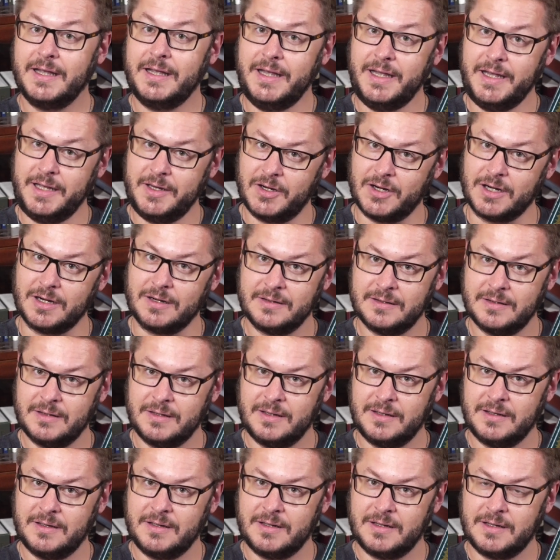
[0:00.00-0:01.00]
eater
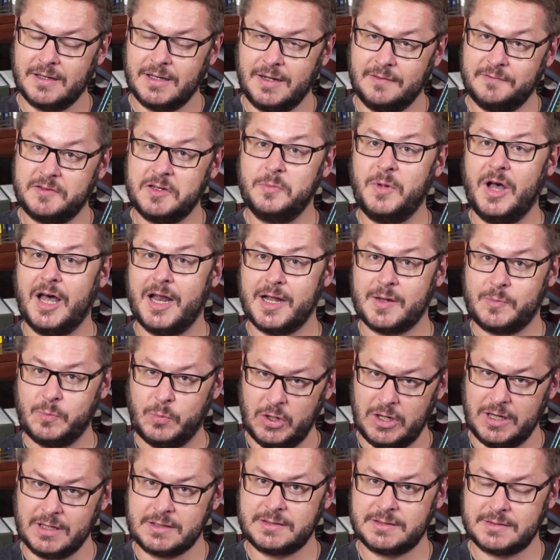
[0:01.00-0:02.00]
of demonic
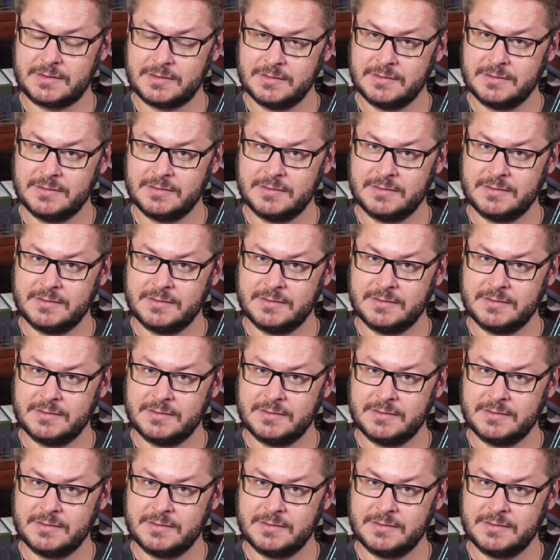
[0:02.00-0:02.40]
books.